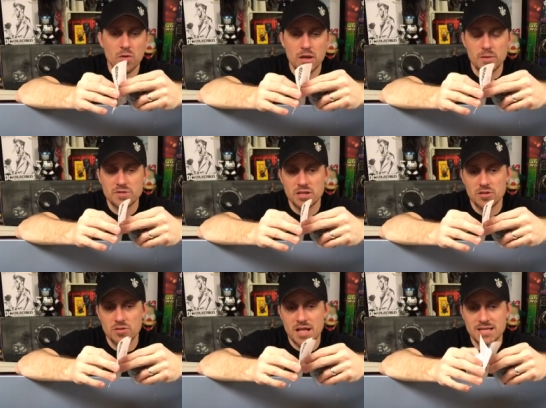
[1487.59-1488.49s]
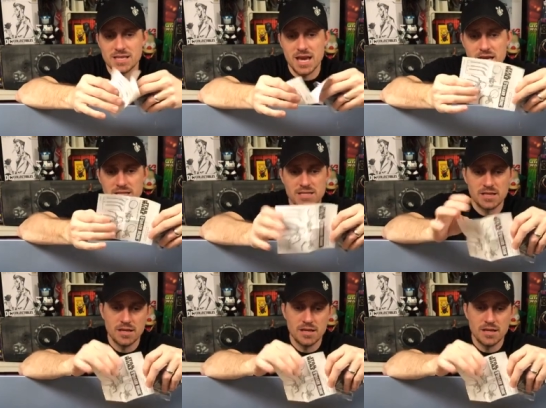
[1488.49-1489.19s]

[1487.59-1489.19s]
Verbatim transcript: He was in a little glass case.